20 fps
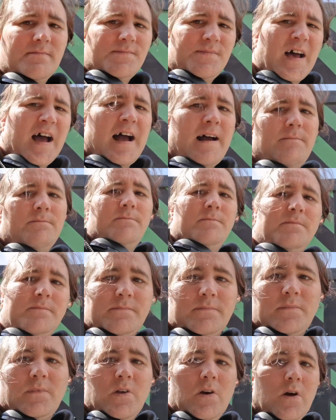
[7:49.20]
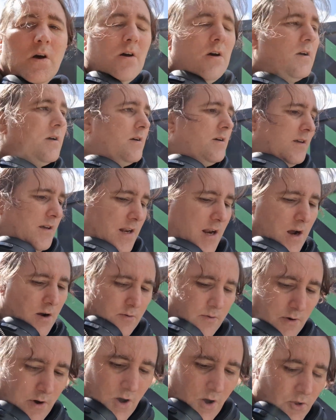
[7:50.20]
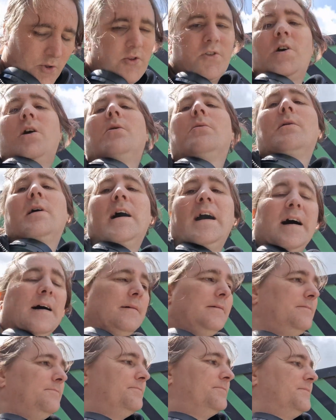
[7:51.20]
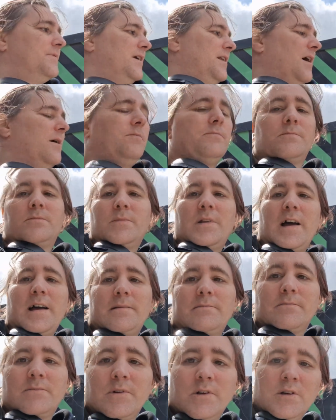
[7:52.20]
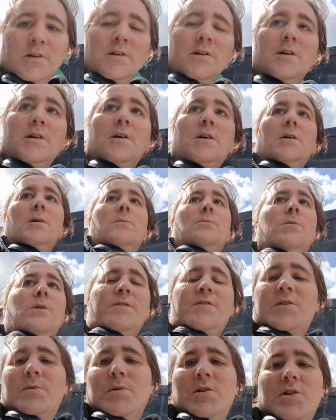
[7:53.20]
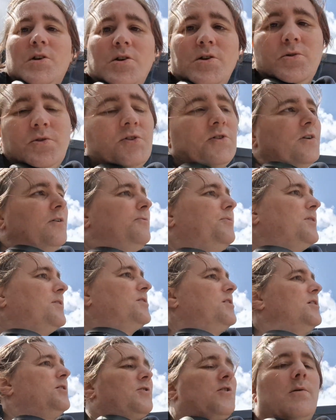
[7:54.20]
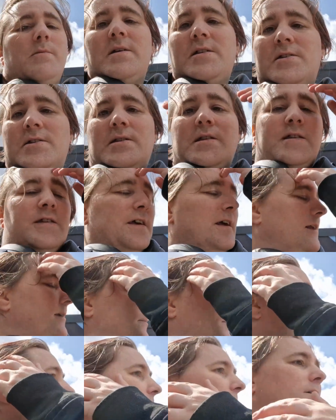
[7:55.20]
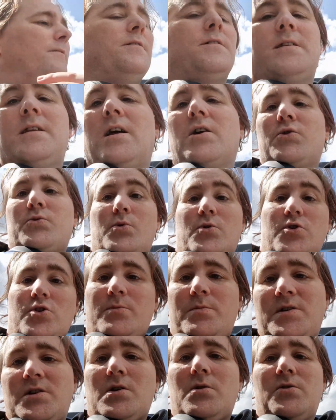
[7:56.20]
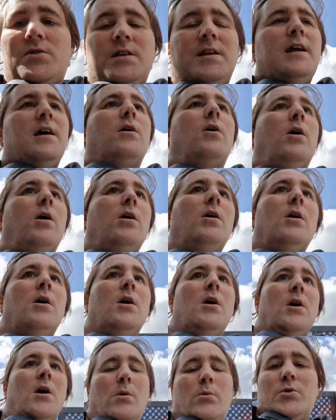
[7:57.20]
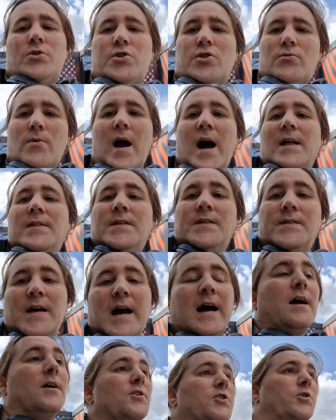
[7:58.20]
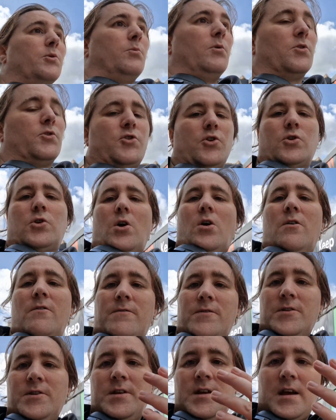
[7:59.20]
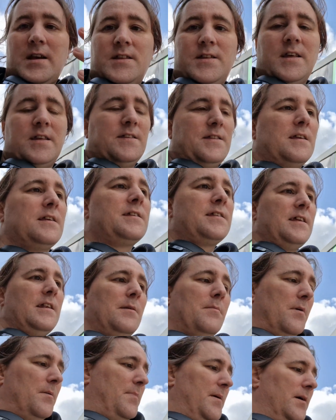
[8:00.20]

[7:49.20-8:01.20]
that. You know, also, like, with some of the new stuff which is coming to the cinema and everything else, would you be using it, or would you rather that someone took over the existing cinema